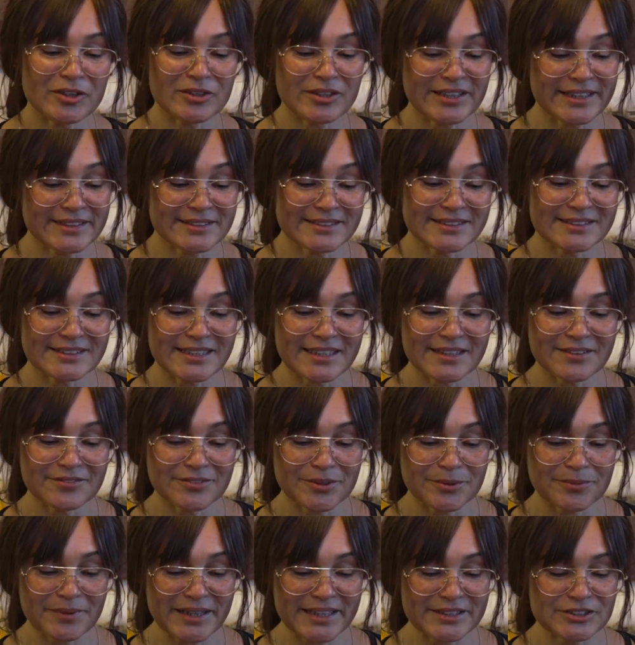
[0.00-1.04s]
instead of a
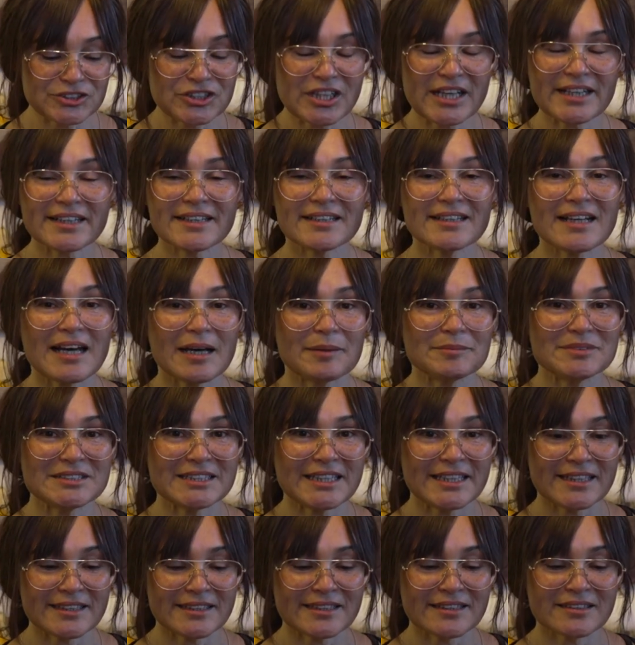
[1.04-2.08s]
rain jacket, I'm
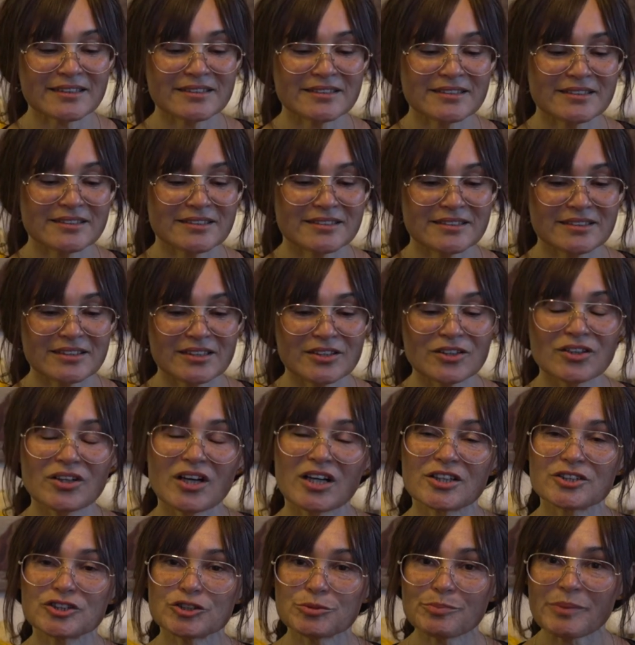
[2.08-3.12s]
taking a
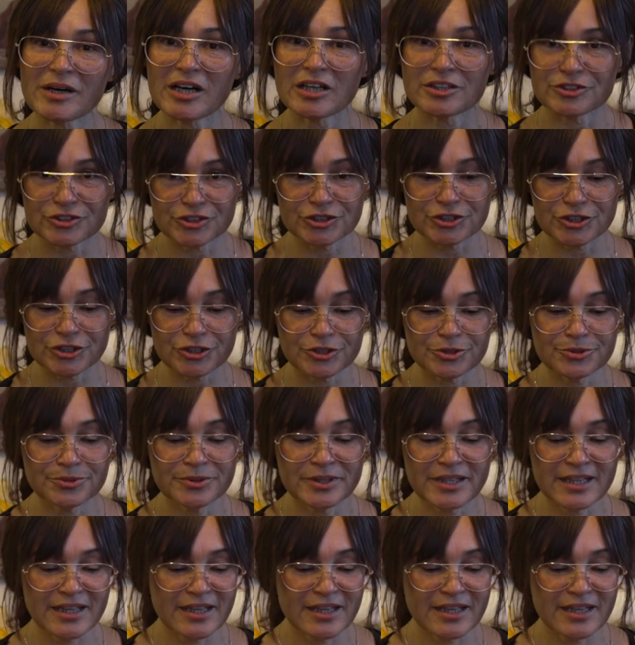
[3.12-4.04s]
large poncho